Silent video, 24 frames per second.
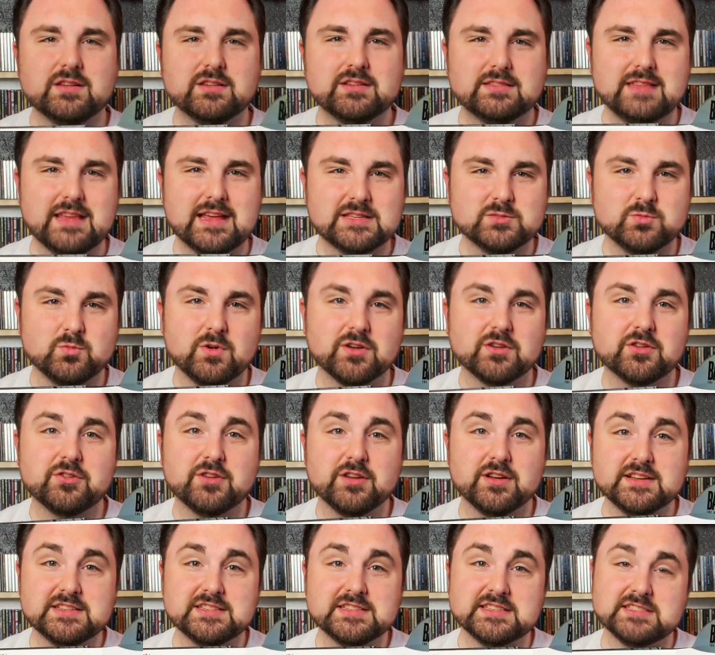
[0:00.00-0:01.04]
That's one
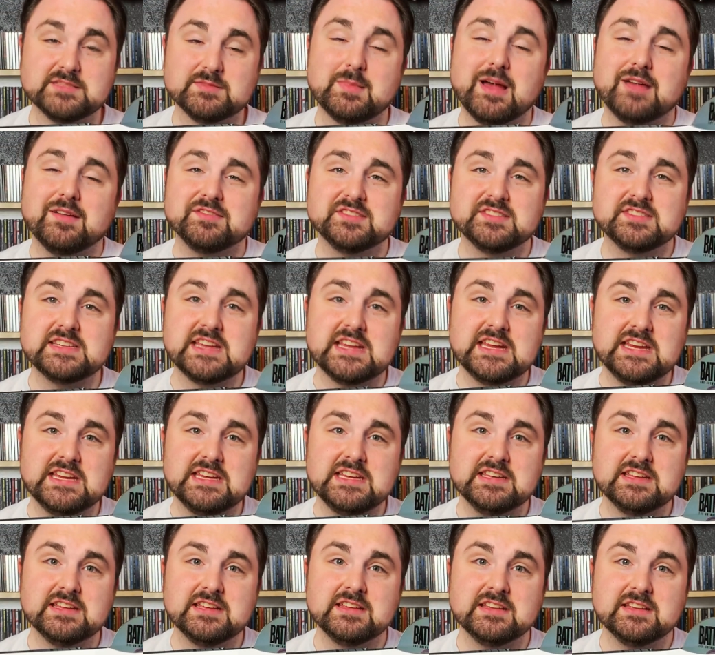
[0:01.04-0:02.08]
criticism I've
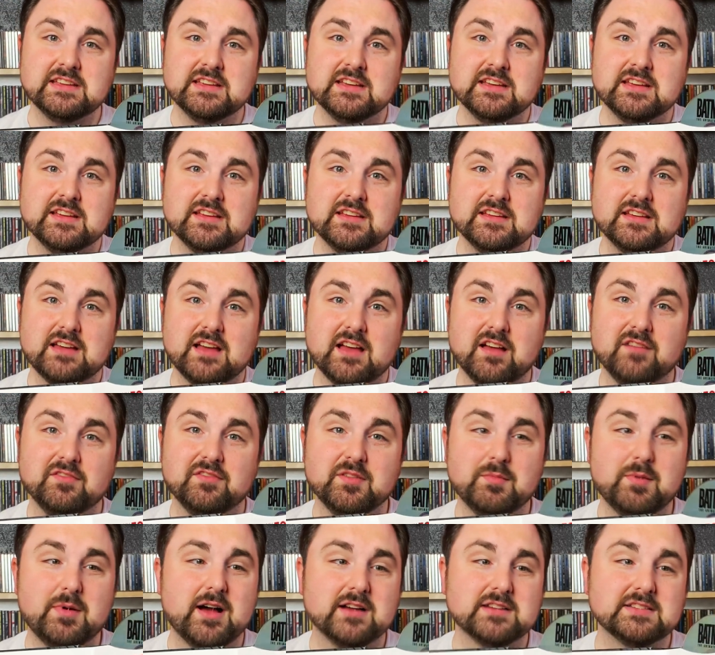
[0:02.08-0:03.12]
seen of
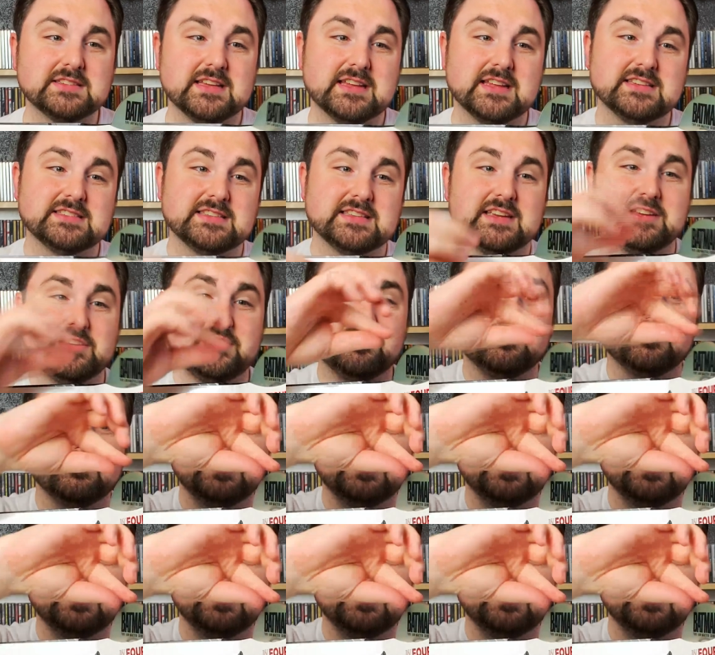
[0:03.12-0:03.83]
the box set is that you